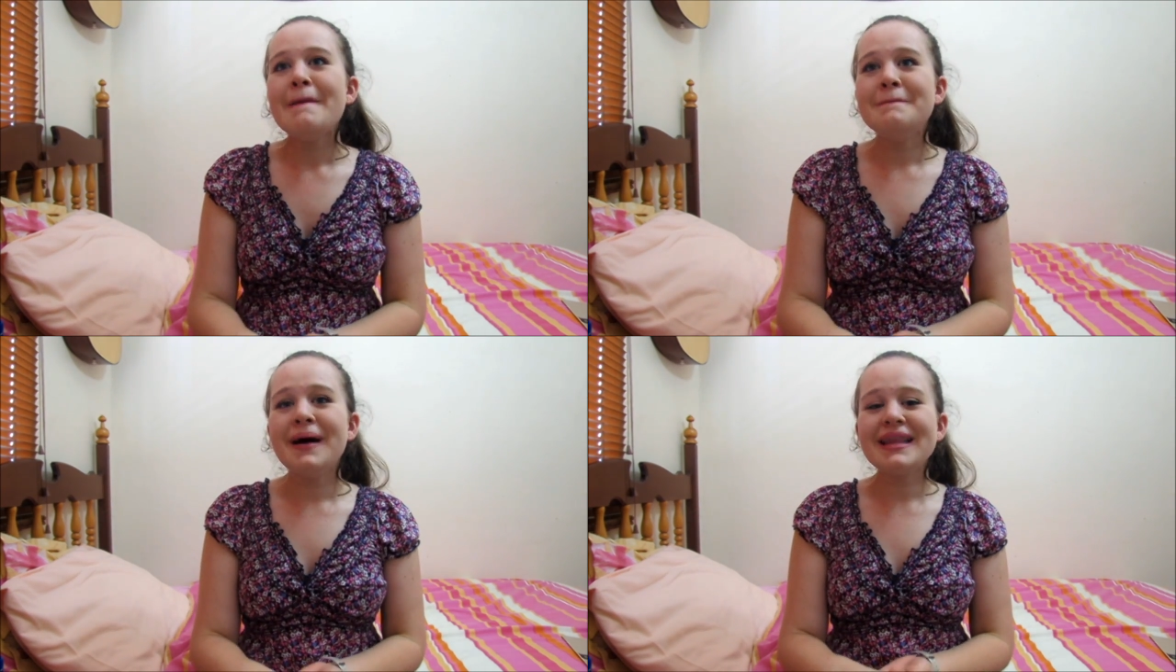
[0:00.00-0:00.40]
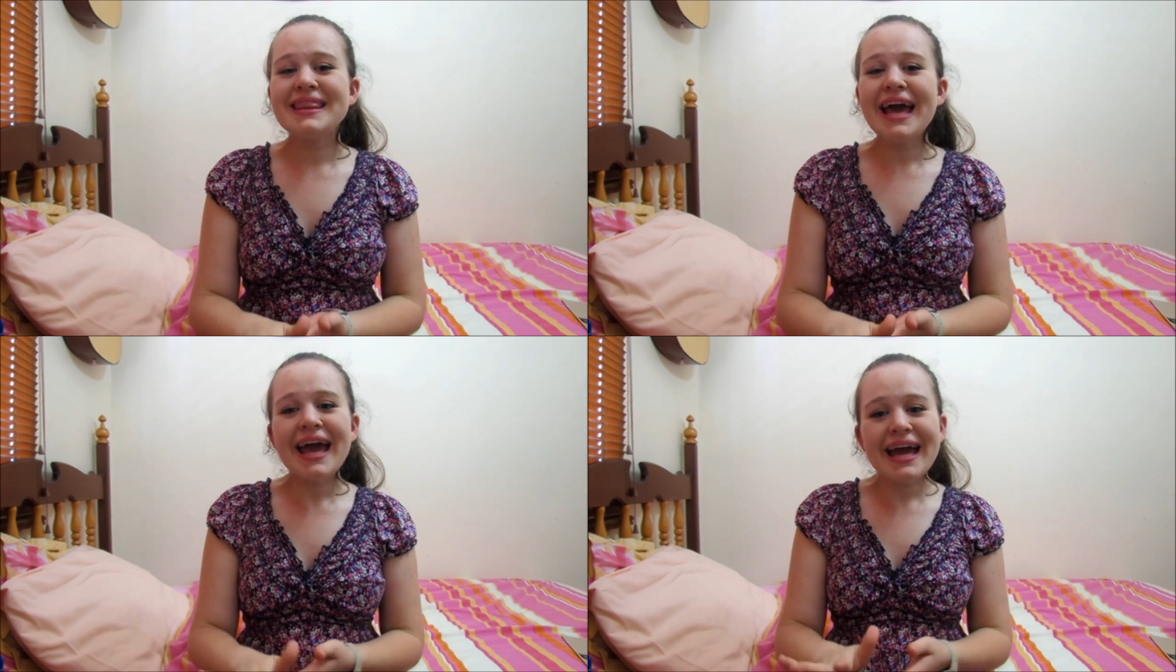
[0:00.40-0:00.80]

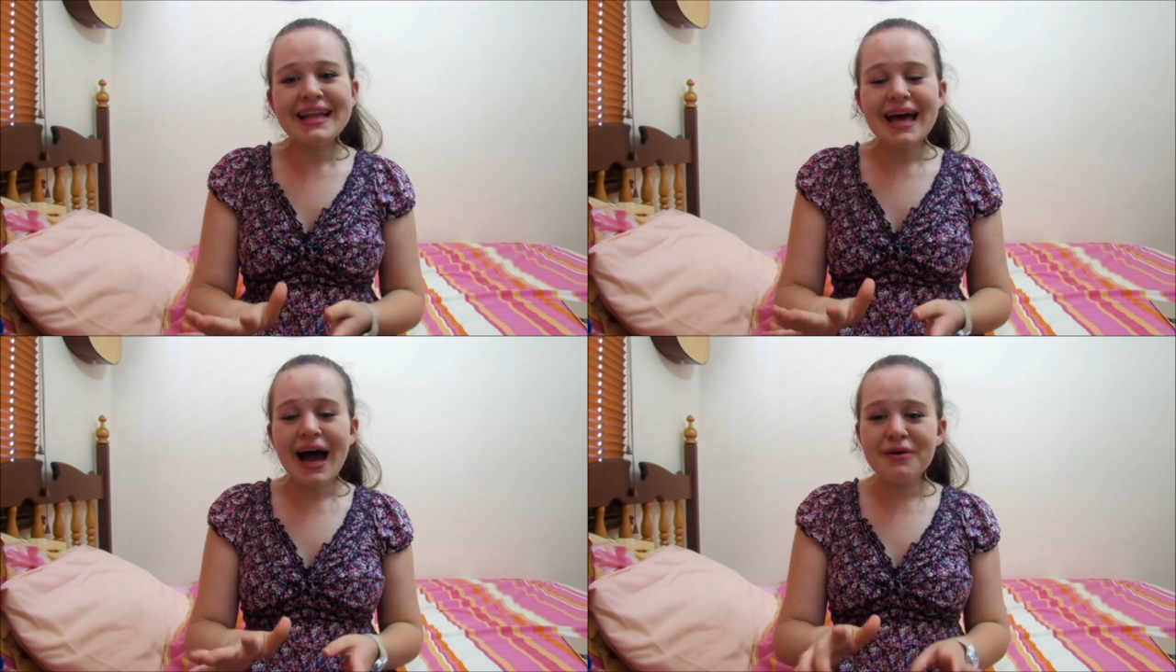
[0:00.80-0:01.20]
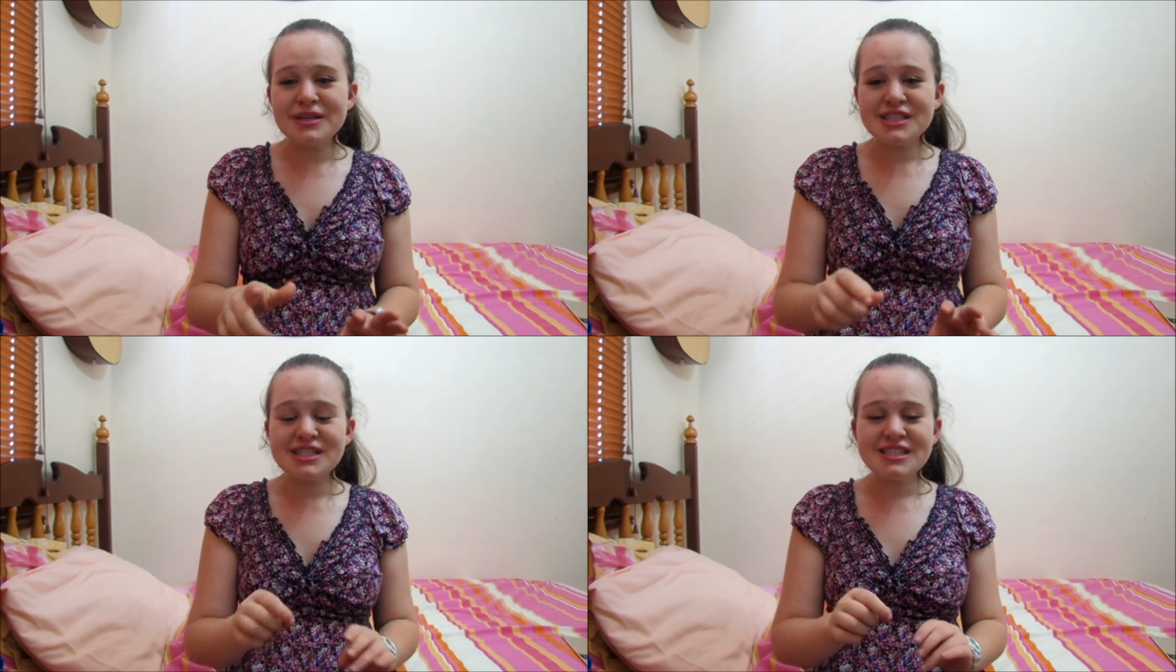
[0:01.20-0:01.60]
But then I
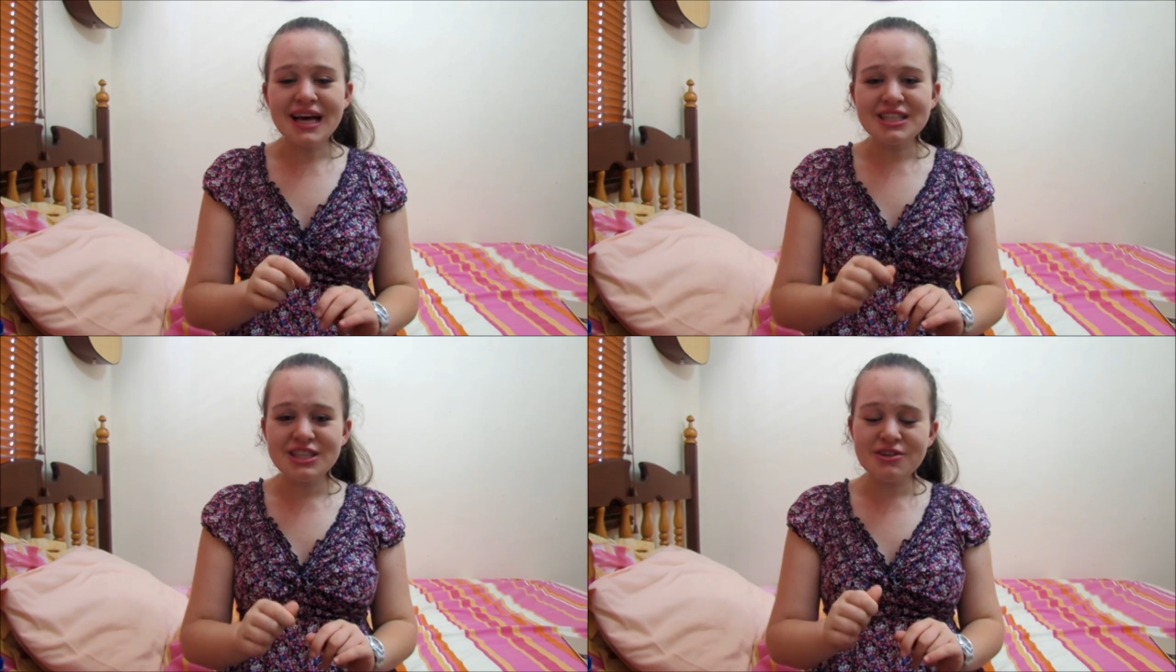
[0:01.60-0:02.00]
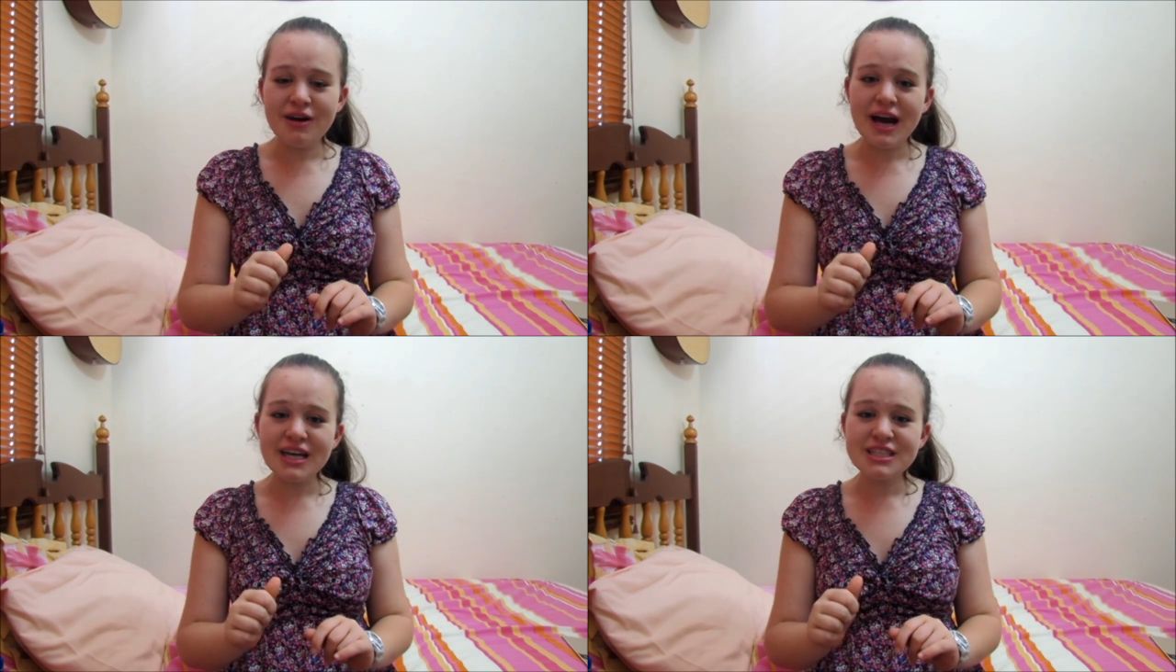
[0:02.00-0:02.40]
was such in a
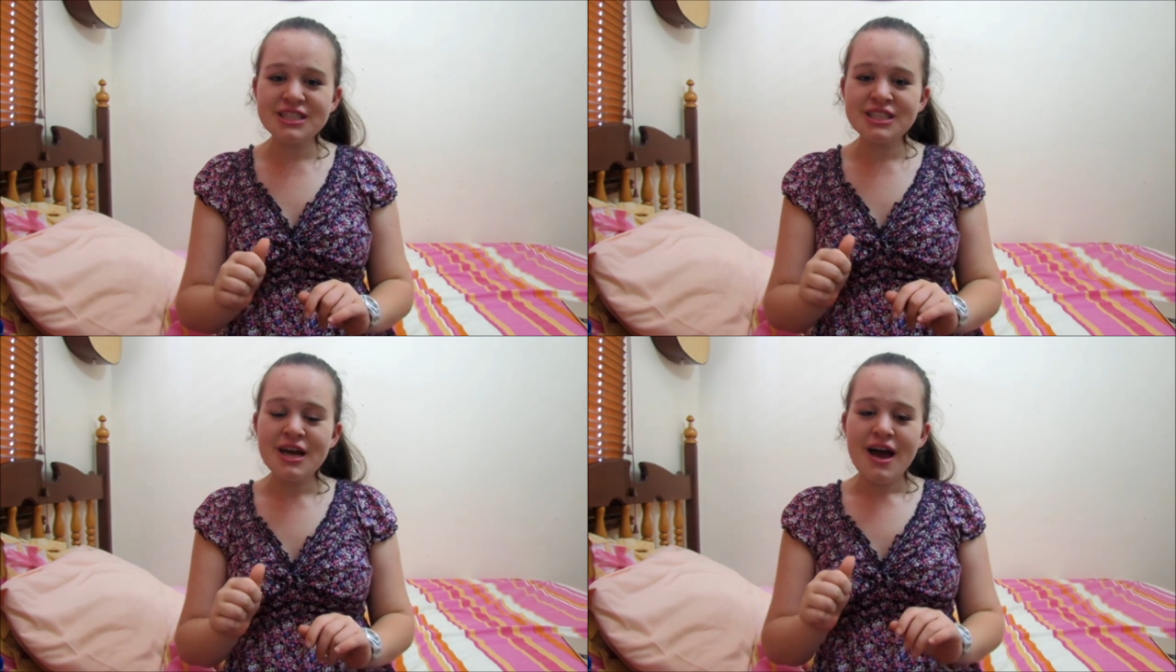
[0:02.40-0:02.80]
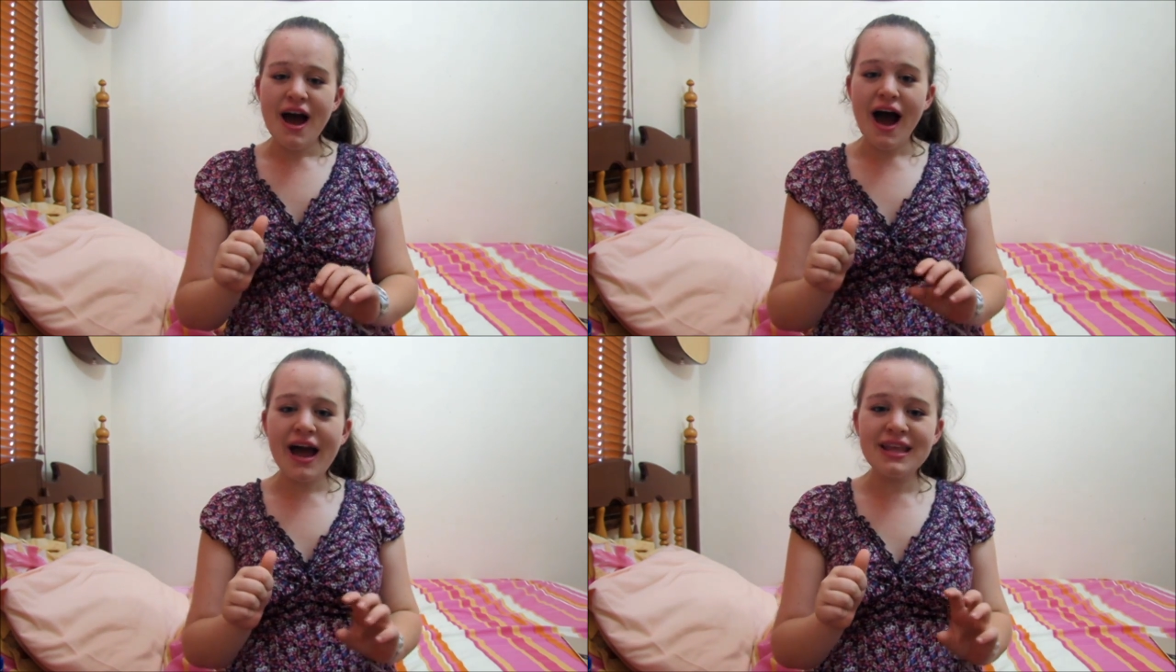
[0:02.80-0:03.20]
rush,
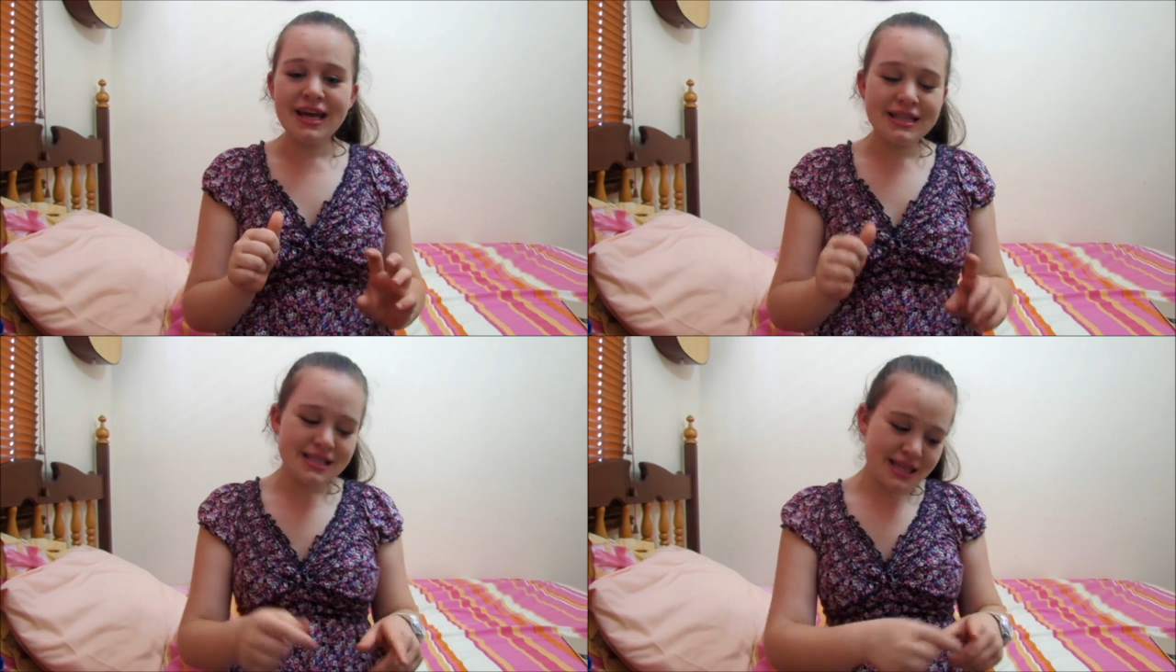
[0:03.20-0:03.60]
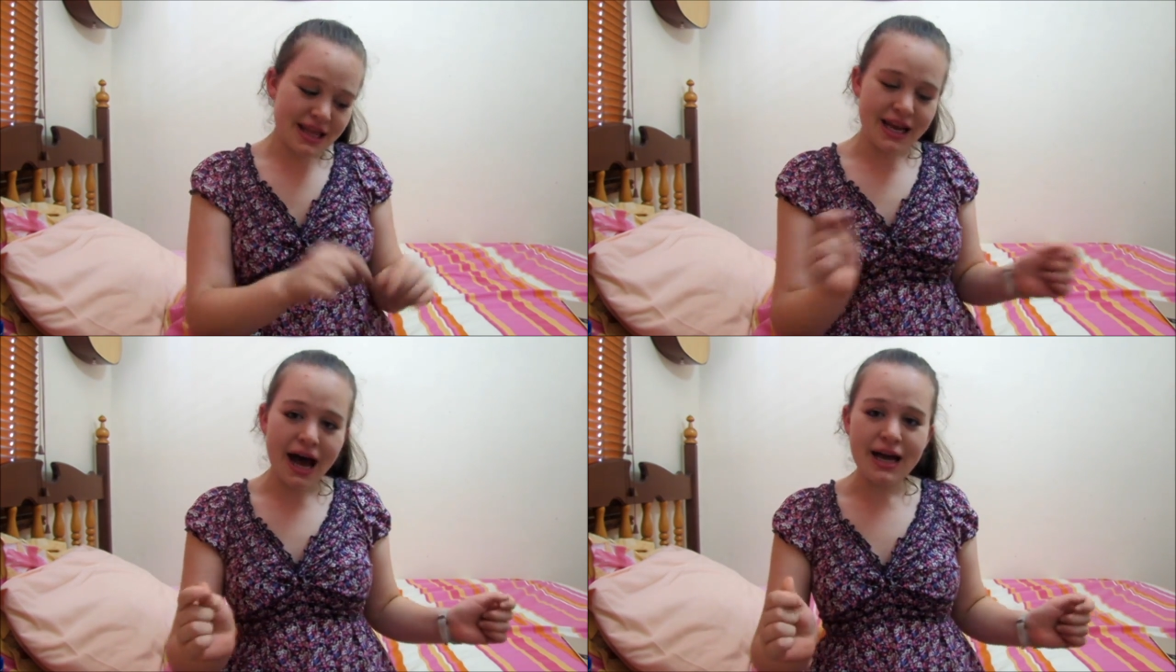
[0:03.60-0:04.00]
I didn't see
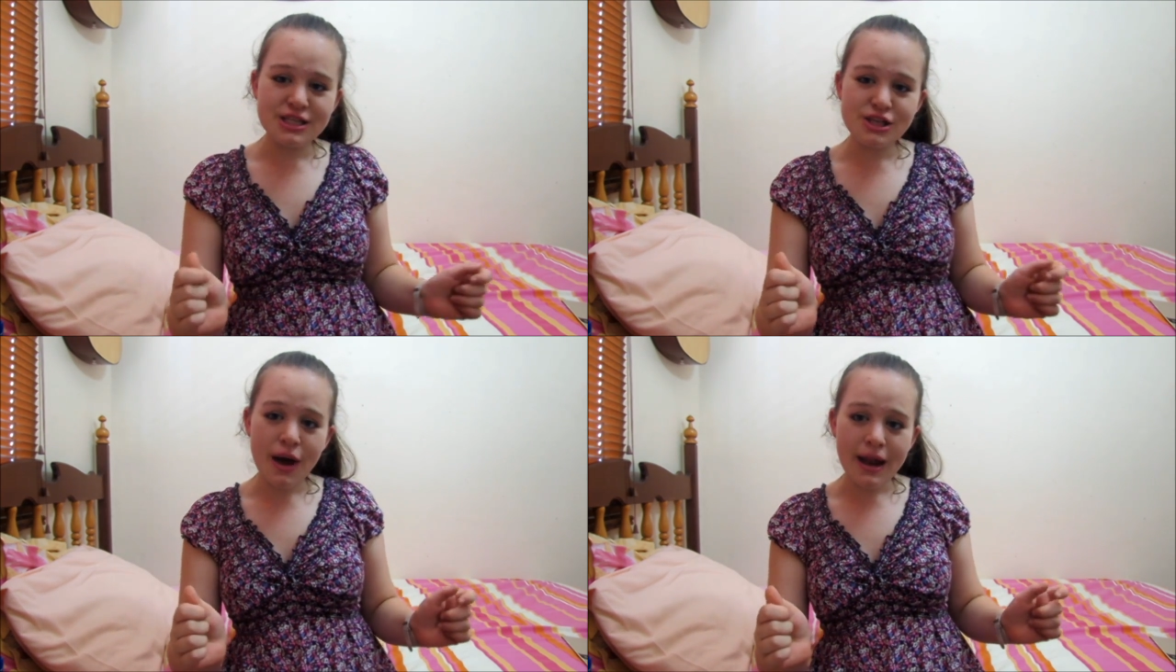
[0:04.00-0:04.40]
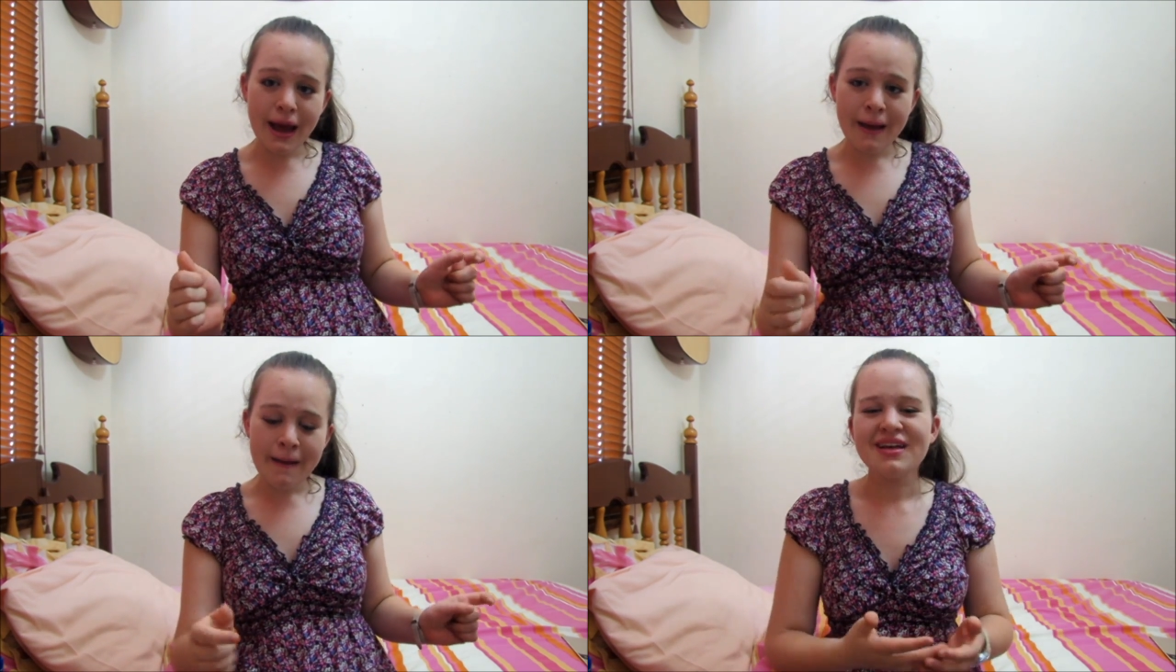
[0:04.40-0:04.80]
the line, so
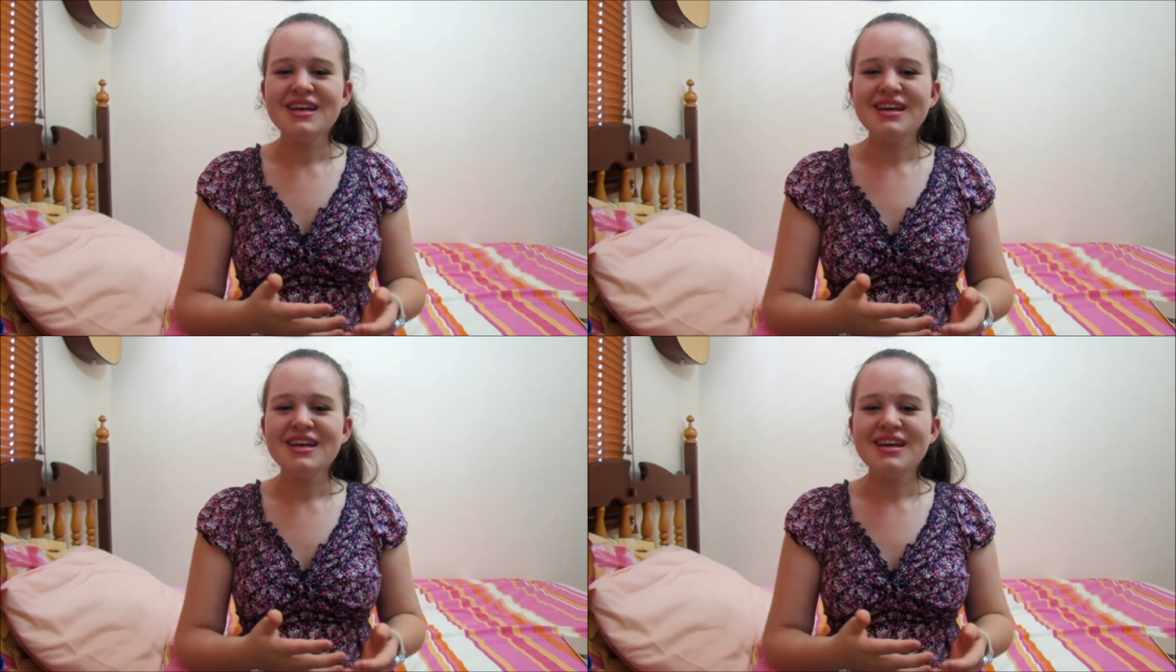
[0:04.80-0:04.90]
I